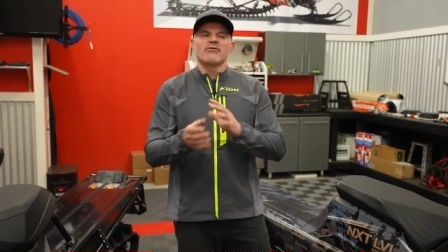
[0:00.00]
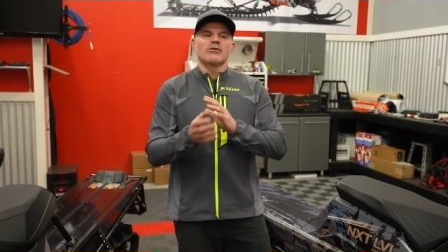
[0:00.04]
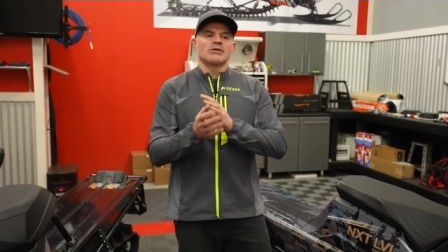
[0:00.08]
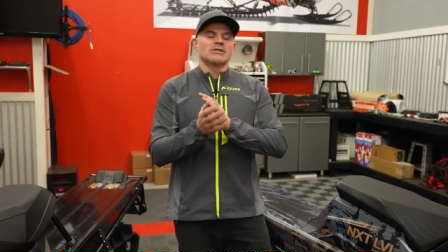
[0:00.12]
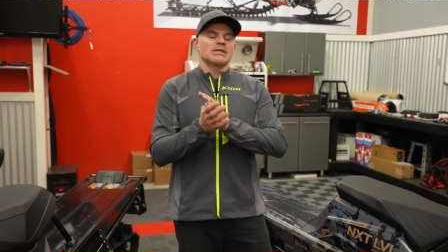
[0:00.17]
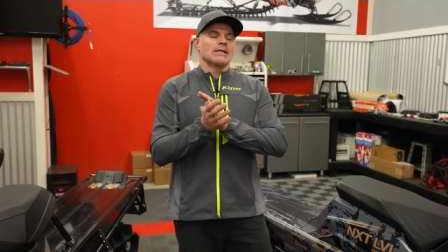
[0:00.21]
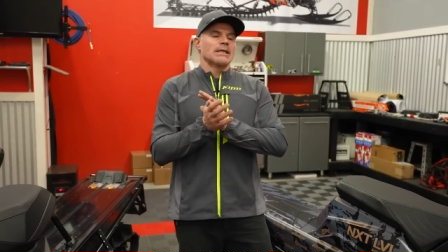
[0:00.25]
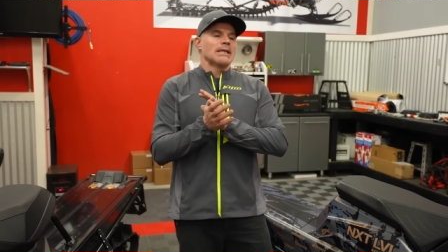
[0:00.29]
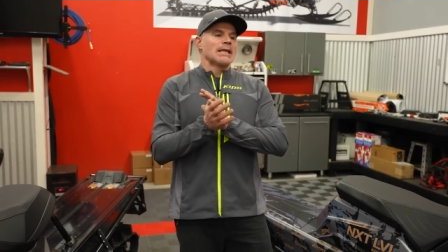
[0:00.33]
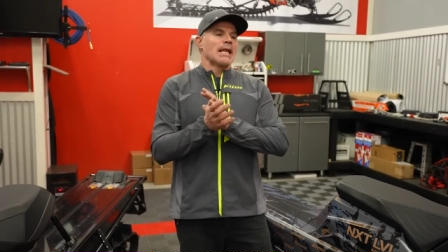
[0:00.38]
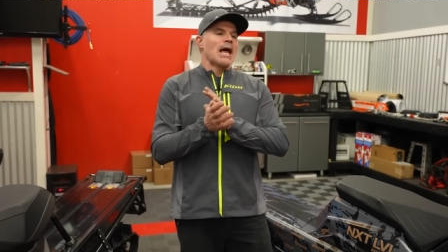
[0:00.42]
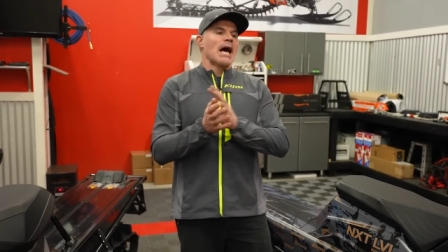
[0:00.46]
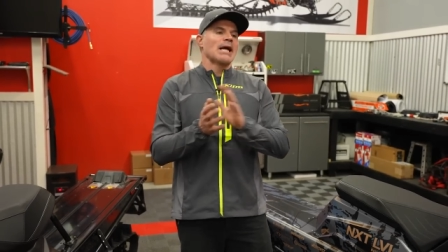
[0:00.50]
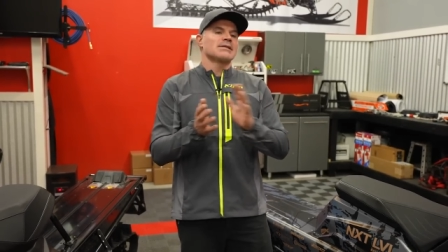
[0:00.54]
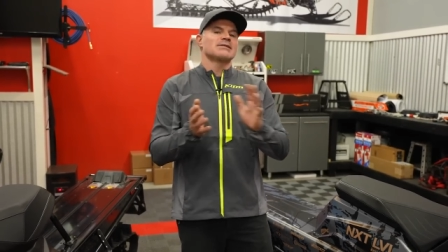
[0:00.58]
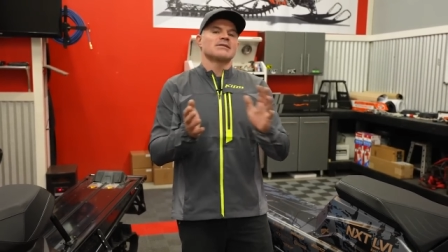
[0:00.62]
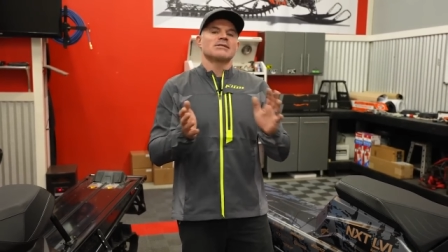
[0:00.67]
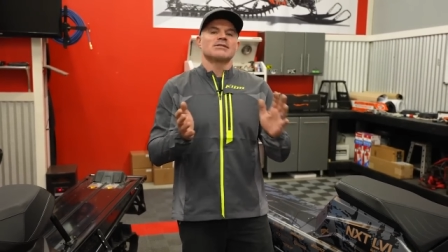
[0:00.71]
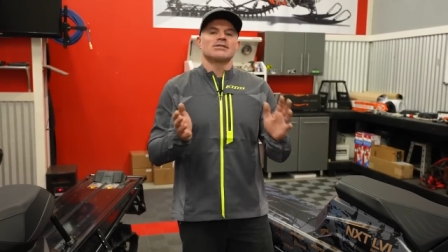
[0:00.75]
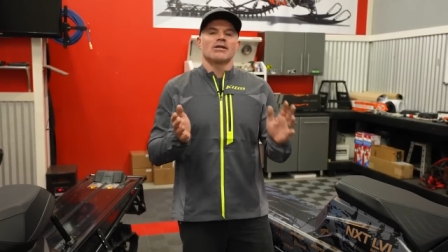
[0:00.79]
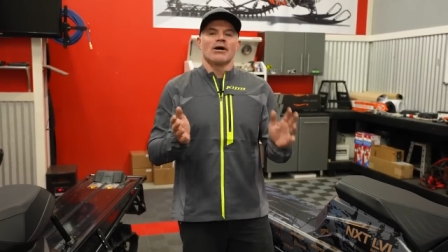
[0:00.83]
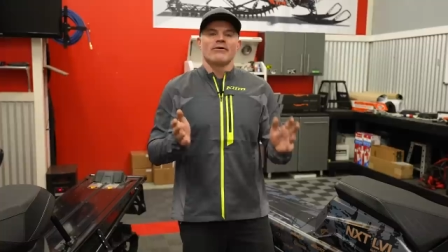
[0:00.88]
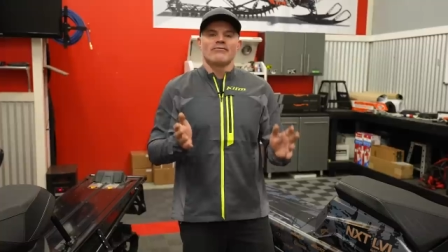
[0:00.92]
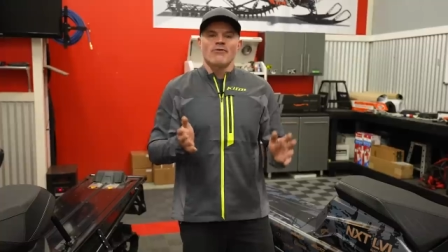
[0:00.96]
There's lots of
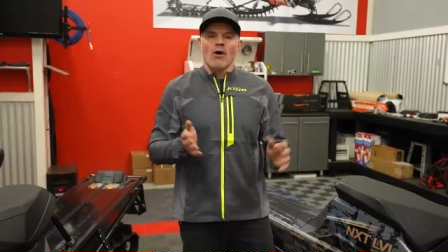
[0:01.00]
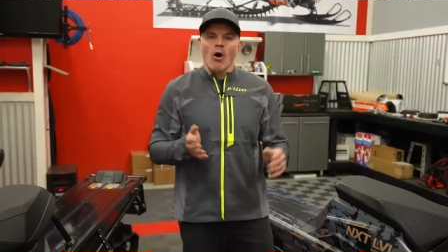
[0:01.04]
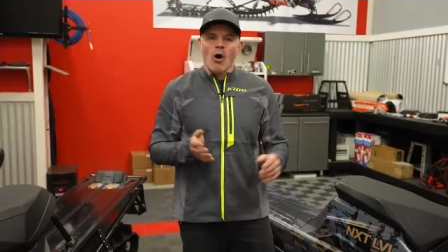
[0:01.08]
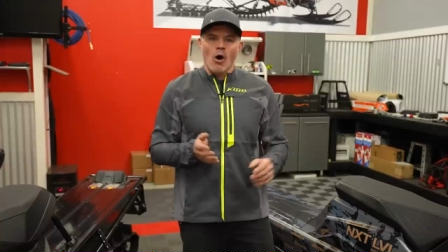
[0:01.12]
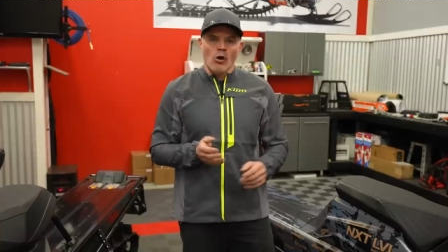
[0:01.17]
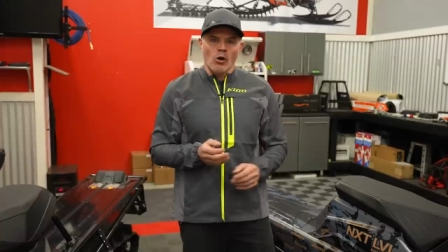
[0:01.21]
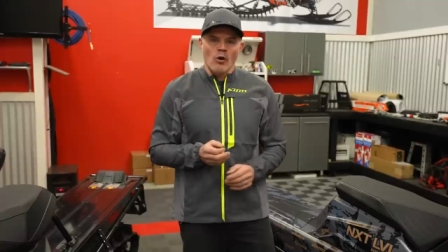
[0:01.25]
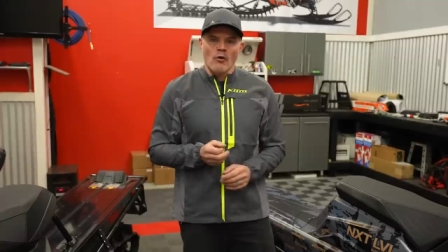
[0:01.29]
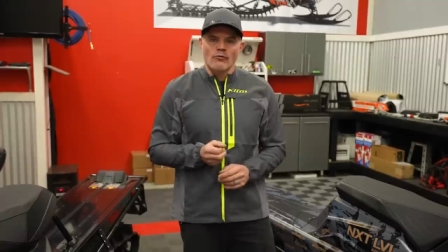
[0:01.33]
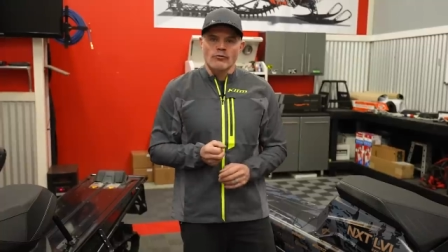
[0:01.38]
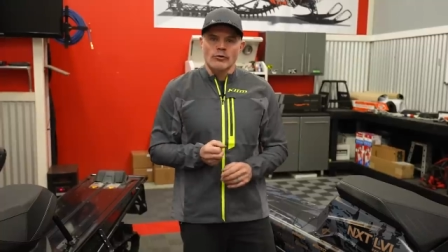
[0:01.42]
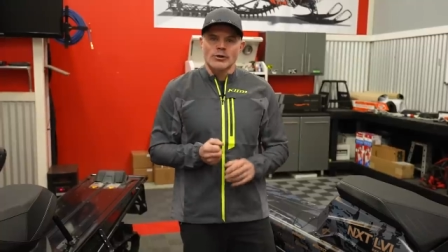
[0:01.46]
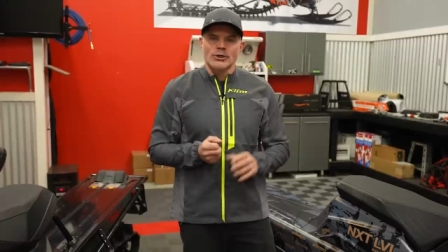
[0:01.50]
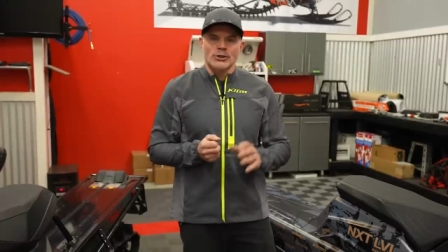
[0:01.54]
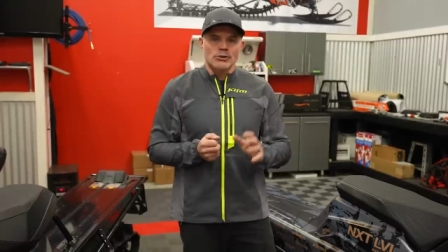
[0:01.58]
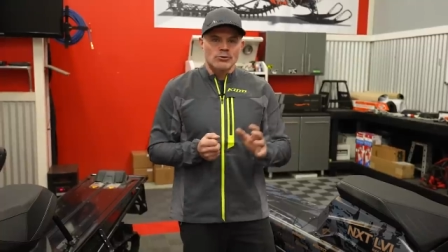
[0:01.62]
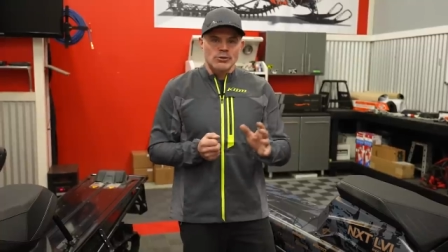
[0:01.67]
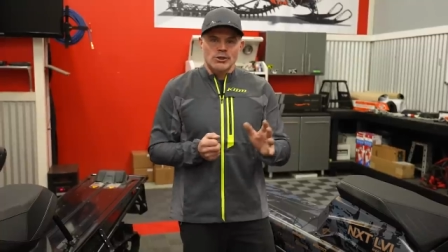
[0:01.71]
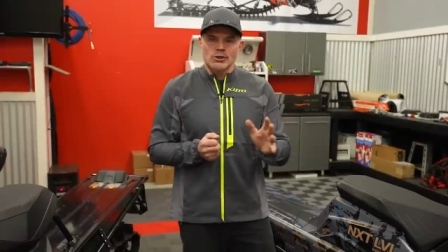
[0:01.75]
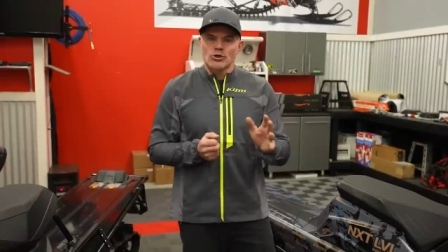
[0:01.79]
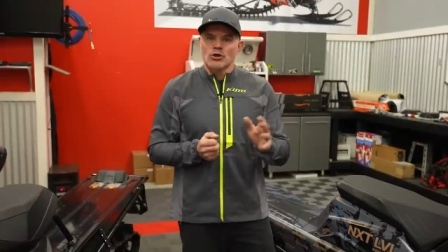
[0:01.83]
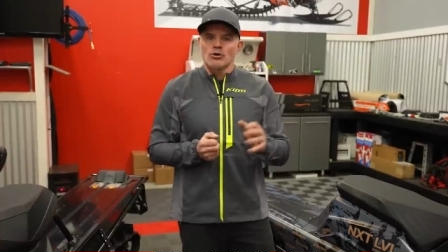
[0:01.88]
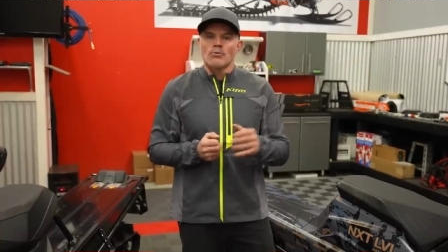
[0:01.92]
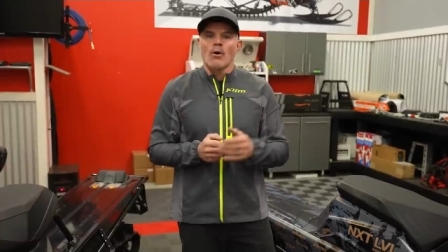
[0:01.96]
stuff all over
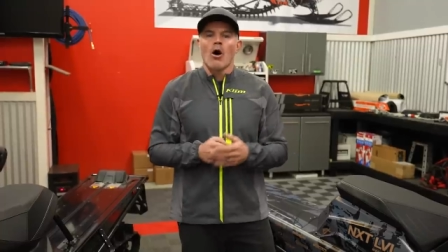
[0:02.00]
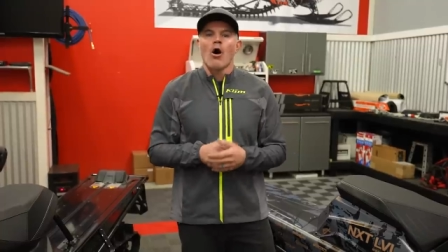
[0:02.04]
YouTube,